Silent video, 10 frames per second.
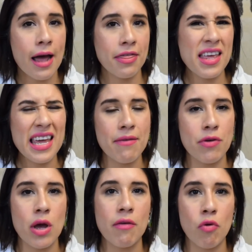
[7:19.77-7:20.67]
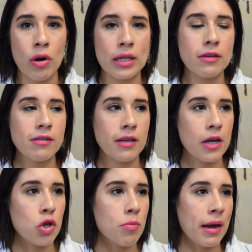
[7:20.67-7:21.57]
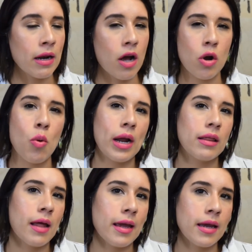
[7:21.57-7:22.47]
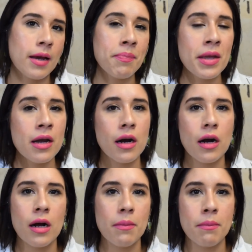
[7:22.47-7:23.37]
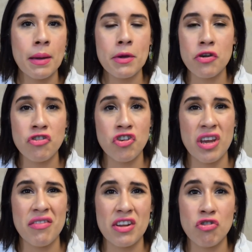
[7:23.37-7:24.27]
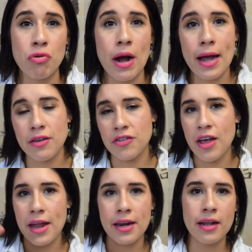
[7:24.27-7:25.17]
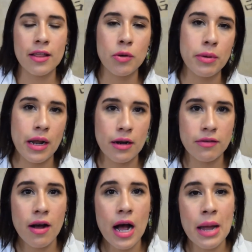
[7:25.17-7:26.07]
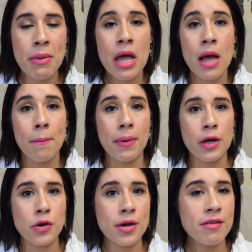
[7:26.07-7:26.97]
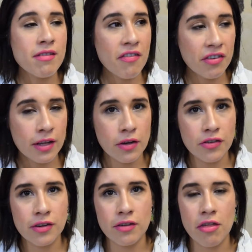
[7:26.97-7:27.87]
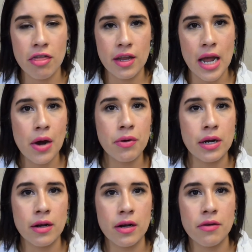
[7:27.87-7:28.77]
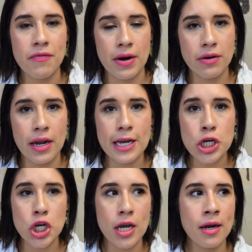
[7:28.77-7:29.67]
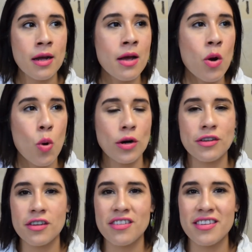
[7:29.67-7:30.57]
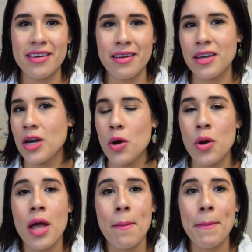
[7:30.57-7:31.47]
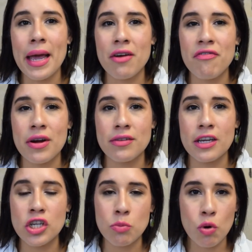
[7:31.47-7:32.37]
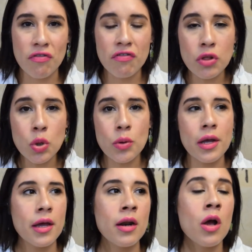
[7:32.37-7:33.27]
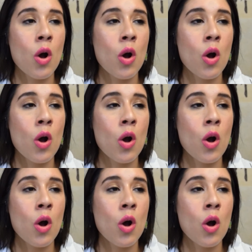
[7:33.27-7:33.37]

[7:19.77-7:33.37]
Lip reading: I think if you have oily skin, you might not quite like it. Maybe you should give it a try, just adding a little bit at a time. But you can definitely use it to thin out a foundation or just to, you know, make a foundation more fluid.